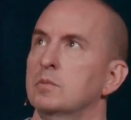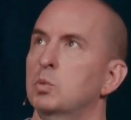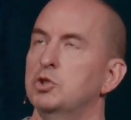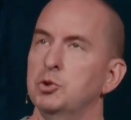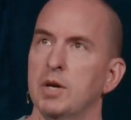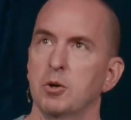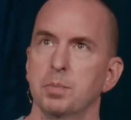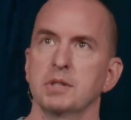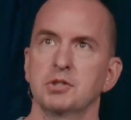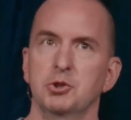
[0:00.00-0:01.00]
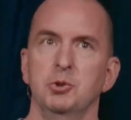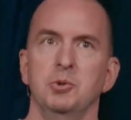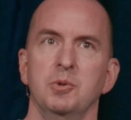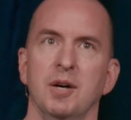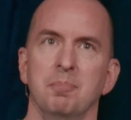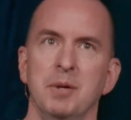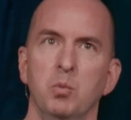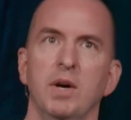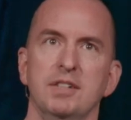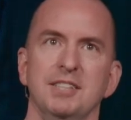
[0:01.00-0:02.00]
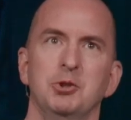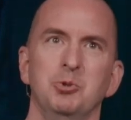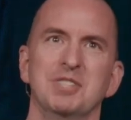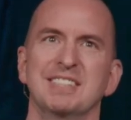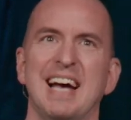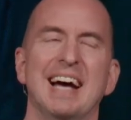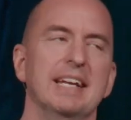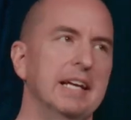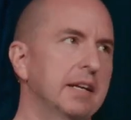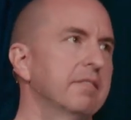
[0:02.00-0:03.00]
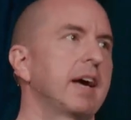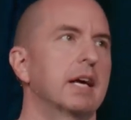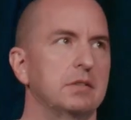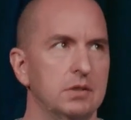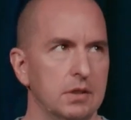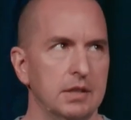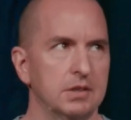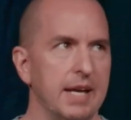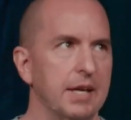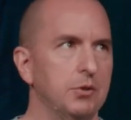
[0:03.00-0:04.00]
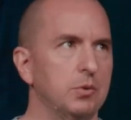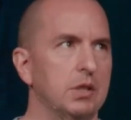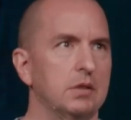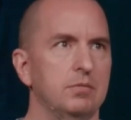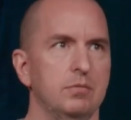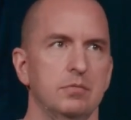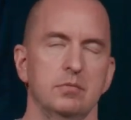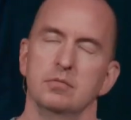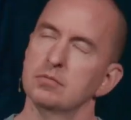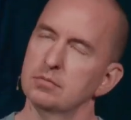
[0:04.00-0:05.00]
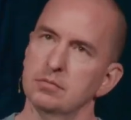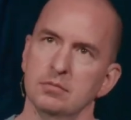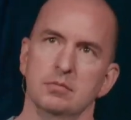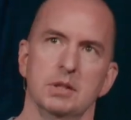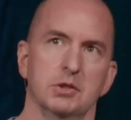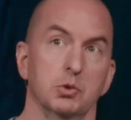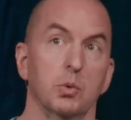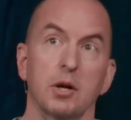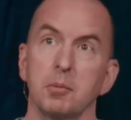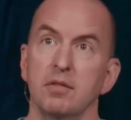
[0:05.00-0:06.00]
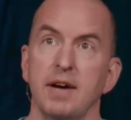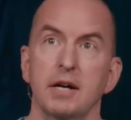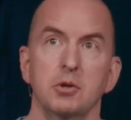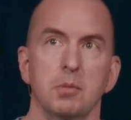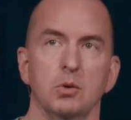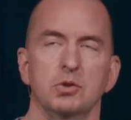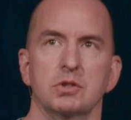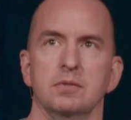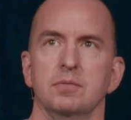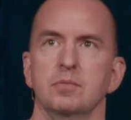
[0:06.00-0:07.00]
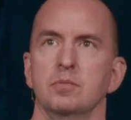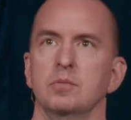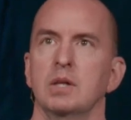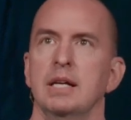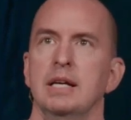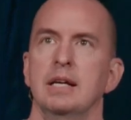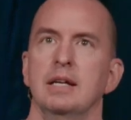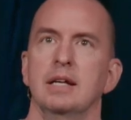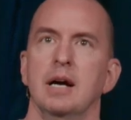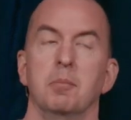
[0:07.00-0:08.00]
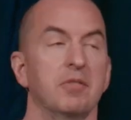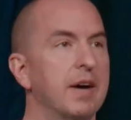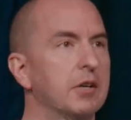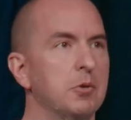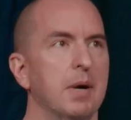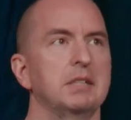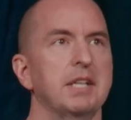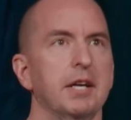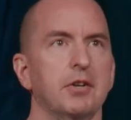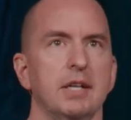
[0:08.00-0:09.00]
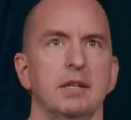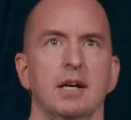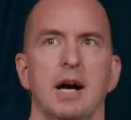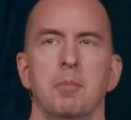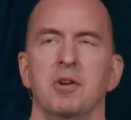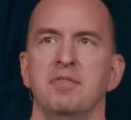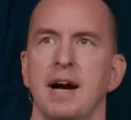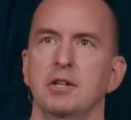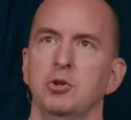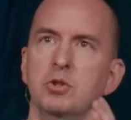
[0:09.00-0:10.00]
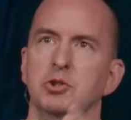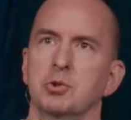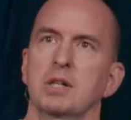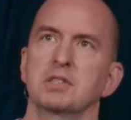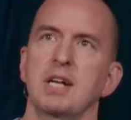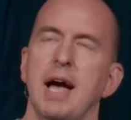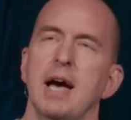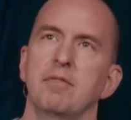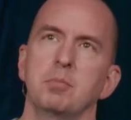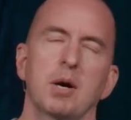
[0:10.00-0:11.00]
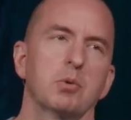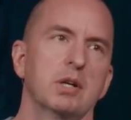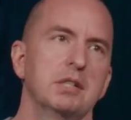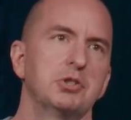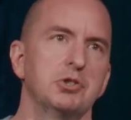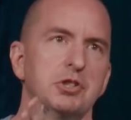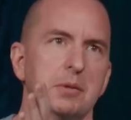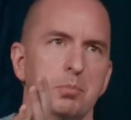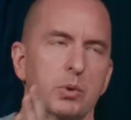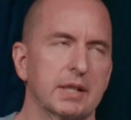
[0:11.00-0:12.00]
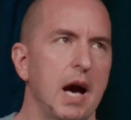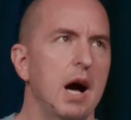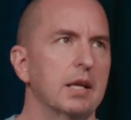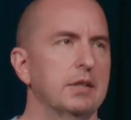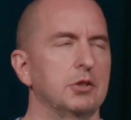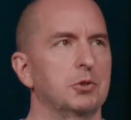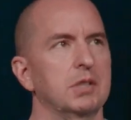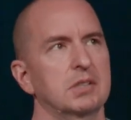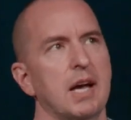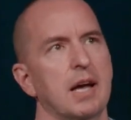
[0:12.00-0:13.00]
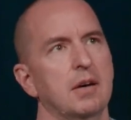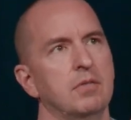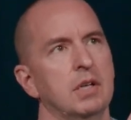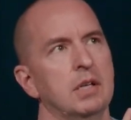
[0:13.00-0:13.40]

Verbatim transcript: would you help us to be willing to decide in advance, as Daniel did? This is what I'm going to value most. I'm going to value my integrity. I'm going to value the trust I have in my relationship with God and the trust I have